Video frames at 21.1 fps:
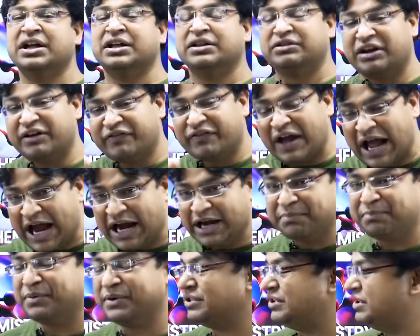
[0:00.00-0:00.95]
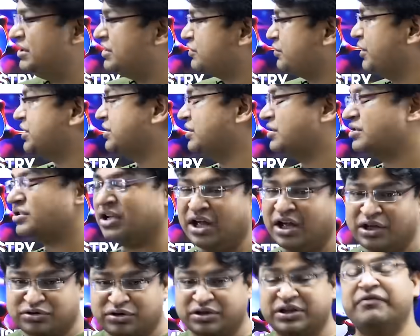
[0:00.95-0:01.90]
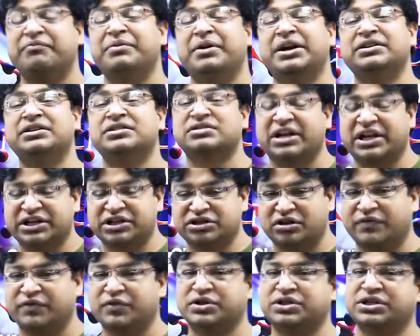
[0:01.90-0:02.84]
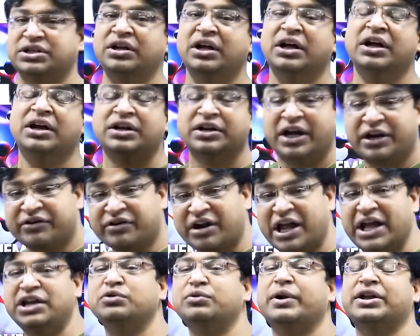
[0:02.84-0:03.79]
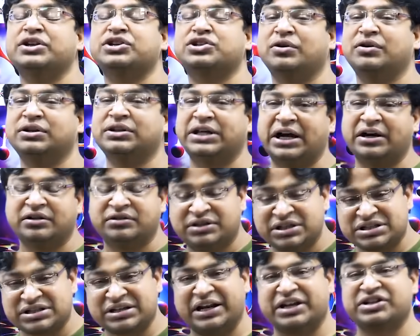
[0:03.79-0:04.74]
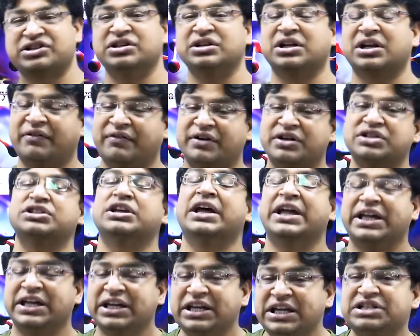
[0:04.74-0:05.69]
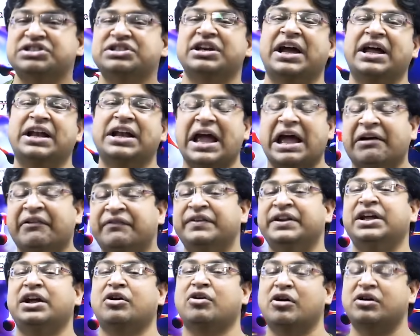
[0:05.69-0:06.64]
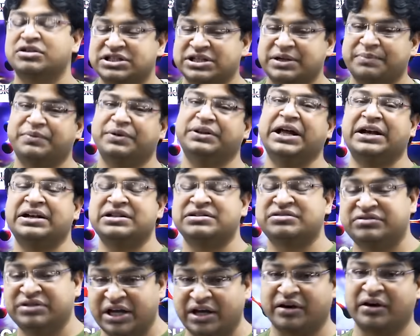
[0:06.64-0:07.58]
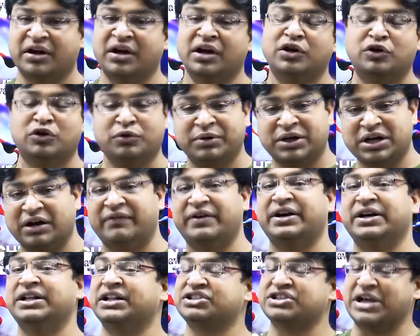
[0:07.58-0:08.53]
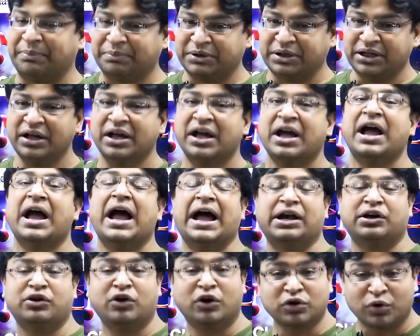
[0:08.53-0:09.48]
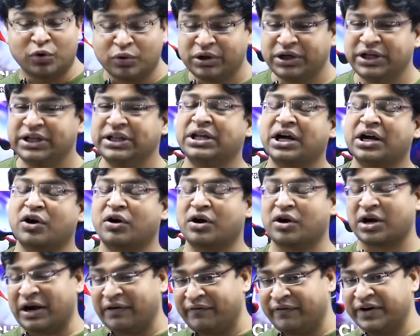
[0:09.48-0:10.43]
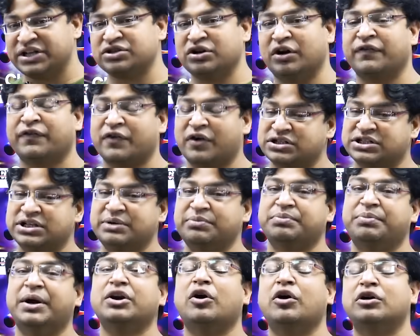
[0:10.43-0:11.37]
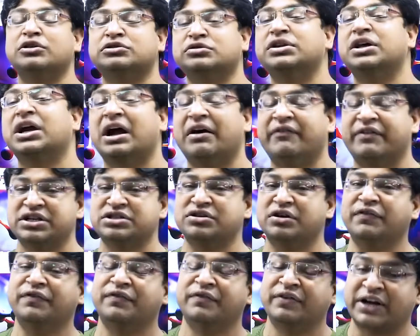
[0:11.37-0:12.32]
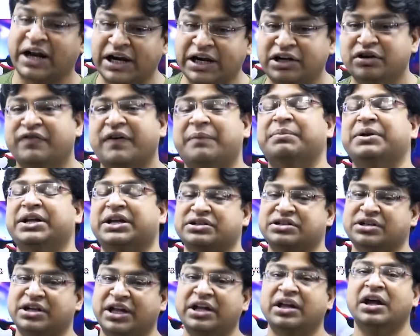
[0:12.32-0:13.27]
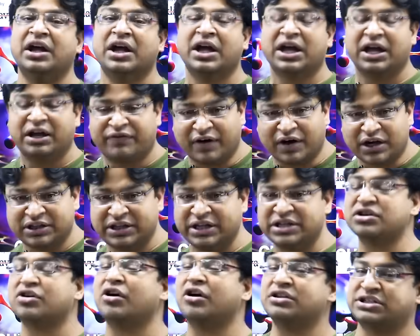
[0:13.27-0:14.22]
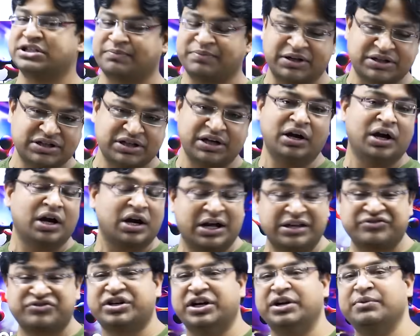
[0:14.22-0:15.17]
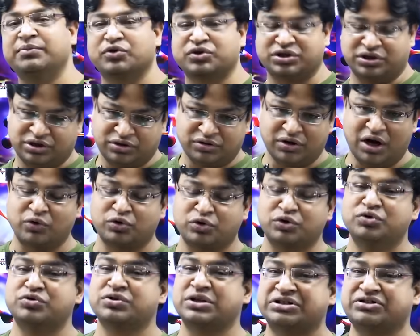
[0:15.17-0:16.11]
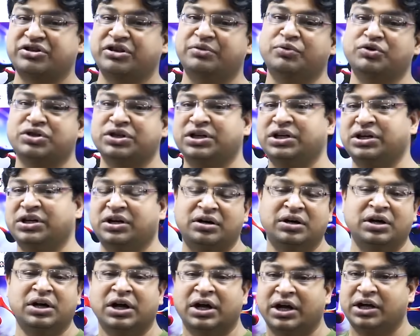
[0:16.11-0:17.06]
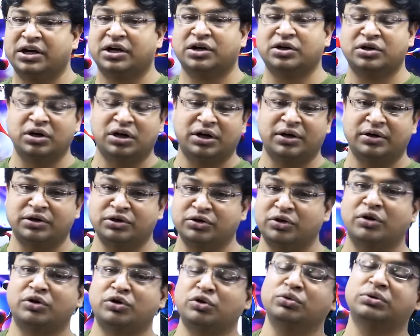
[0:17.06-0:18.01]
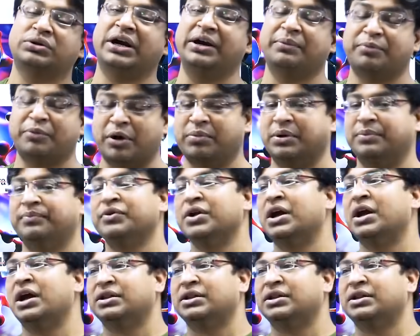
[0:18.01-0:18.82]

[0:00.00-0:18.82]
They have handpicked these questions. So, they have made this collection of questions, trying to ensure that this collection covers each and every concept that is there to be covered in a chapter. And not only the coverage of concept, but also the coverage of variety of application. Like if there is a concept, let's say constraint motion, how to use constraint motion in a two-thread problem.